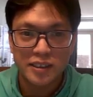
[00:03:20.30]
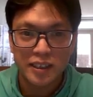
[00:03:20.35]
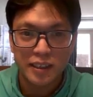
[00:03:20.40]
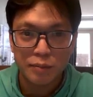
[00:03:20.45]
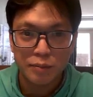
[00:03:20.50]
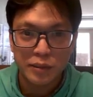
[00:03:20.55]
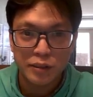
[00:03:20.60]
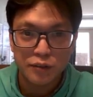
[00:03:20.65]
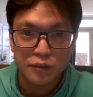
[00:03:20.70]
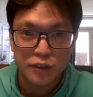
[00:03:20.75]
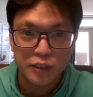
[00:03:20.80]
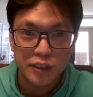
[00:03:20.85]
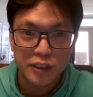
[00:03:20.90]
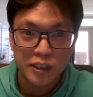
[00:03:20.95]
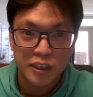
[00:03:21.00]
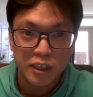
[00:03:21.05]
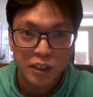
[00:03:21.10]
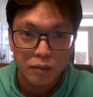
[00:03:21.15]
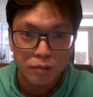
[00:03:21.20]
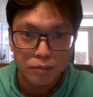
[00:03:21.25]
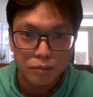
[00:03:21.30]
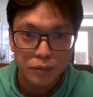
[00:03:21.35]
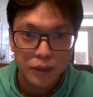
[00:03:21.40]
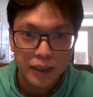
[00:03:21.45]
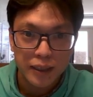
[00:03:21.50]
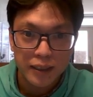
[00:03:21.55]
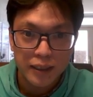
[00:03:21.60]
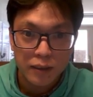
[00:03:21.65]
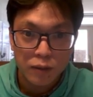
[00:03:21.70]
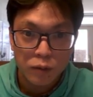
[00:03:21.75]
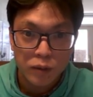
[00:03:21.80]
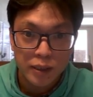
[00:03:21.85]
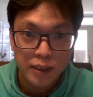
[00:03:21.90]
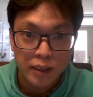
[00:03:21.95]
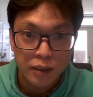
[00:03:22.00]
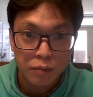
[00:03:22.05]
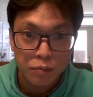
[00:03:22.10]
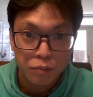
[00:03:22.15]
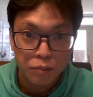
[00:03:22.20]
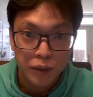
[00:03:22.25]
Tim's first jump, and it was
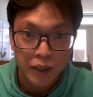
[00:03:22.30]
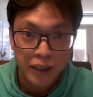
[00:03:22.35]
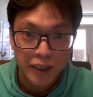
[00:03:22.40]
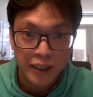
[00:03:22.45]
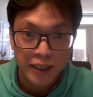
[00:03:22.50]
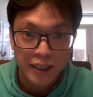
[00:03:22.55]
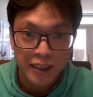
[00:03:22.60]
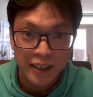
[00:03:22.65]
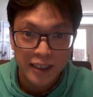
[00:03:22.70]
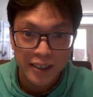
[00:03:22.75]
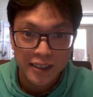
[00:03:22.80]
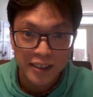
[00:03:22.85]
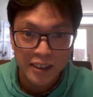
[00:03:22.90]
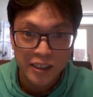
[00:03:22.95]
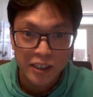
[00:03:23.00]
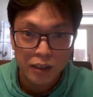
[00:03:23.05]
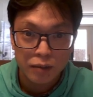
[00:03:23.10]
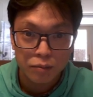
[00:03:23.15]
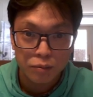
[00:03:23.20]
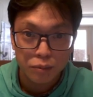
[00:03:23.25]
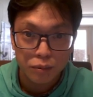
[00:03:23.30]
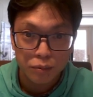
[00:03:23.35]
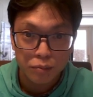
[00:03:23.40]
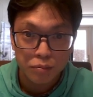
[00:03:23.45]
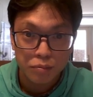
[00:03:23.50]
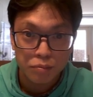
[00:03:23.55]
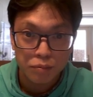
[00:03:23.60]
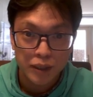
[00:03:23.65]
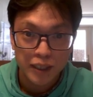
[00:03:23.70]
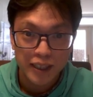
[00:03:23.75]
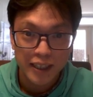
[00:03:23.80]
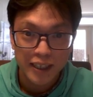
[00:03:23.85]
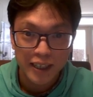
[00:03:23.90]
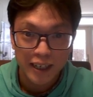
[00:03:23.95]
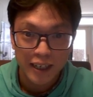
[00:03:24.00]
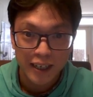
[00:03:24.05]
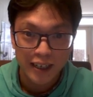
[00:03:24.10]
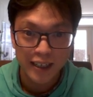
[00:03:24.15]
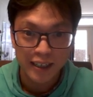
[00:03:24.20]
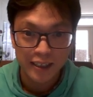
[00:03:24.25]
a pretty nice jump, pretty
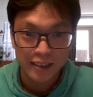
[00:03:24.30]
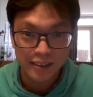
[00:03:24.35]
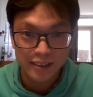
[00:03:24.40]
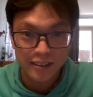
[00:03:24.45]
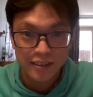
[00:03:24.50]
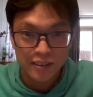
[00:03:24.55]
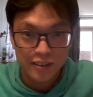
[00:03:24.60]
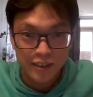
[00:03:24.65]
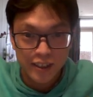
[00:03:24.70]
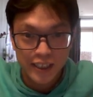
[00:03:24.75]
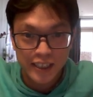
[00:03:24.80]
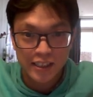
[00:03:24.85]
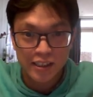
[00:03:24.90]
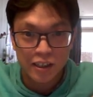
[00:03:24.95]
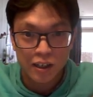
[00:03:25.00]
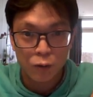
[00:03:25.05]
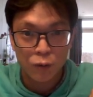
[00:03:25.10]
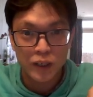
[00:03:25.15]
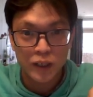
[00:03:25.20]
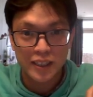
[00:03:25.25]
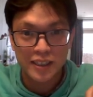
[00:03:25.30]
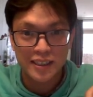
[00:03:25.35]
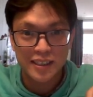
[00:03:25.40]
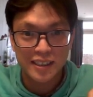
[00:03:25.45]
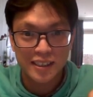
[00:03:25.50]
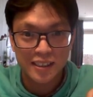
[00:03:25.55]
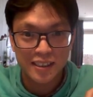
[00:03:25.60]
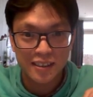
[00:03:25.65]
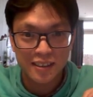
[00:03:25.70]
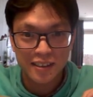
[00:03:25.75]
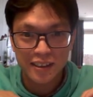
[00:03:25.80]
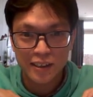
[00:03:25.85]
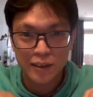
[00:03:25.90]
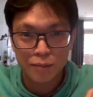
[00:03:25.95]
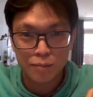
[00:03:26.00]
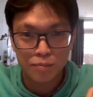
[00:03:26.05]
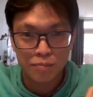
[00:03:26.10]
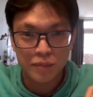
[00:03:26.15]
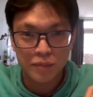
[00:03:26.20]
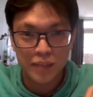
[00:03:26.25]
high. Took his arm with
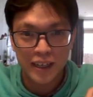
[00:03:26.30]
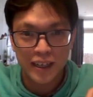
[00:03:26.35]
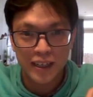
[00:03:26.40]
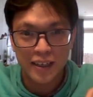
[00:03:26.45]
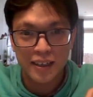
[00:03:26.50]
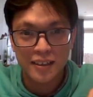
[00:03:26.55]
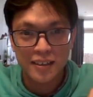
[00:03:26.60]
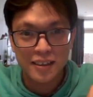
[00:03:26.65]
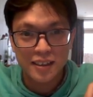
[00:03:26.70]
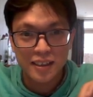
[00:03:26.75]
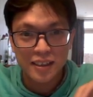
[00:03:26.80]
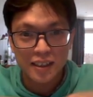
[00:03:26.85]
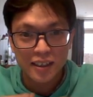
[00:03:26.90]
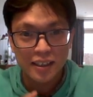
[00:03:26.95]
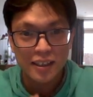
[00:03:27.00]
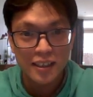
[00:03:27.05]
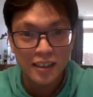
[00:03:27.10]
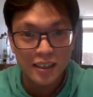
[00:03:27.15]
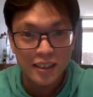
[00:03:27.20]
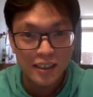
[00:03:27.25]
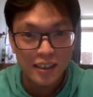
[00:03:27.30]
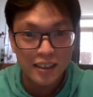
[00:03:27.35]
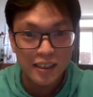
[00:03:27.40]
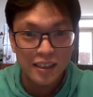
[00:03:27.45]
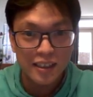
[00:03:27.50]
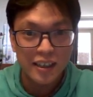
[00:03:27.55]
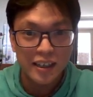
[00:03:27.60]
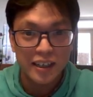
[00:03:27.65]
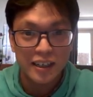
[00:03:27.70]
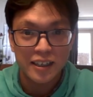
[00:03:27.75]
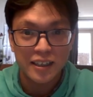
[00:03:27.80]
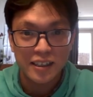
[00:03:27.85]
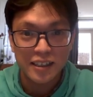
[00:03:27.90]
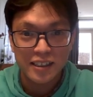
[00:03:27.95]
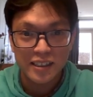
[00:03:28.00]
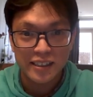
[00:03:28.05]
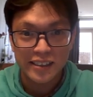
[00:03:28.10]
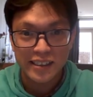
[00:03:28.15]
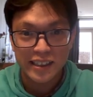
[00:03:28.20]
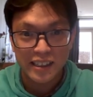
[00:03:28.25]
him, and yeah,
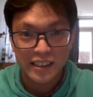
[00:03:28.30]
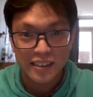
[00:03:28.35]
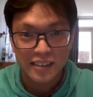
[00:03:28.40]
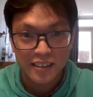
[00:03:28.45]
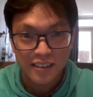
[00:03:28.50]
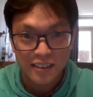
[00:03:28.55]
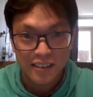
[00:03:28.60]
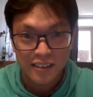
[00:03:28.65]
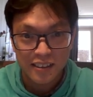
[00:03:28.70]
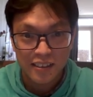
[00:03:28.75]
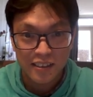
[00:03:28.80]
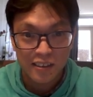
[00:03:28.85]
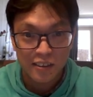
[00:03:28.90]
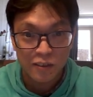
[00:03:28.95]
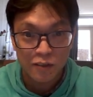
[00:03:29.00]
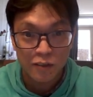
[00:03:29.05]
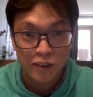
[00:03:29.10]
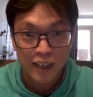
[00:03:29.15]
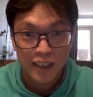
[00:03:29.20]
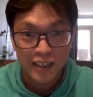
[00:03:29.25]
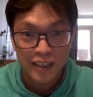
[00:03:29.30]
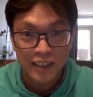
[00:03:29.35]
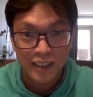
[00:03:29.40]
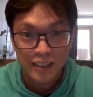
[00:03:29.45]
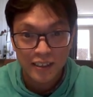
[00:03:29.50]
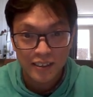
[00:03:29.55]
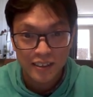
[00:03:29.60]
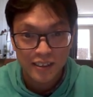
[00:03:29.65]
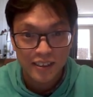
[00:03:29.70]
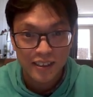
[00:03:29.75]
he can ride it out.